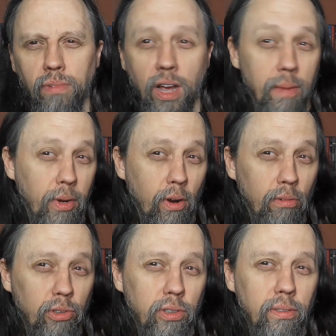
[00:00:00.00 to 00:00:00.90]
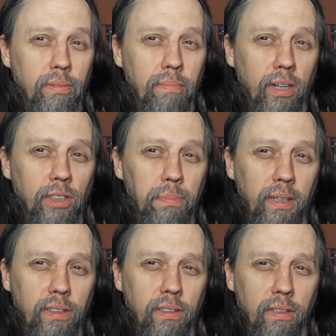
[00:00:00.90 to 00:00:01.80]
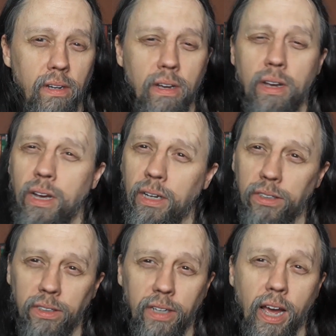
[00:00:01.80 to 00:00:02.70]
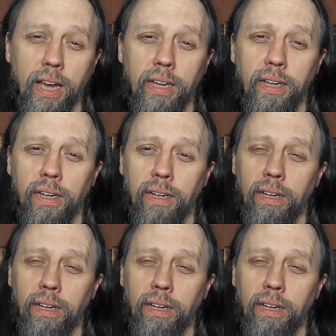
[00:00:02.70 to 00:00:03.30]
I'm your host, that's Spease, and today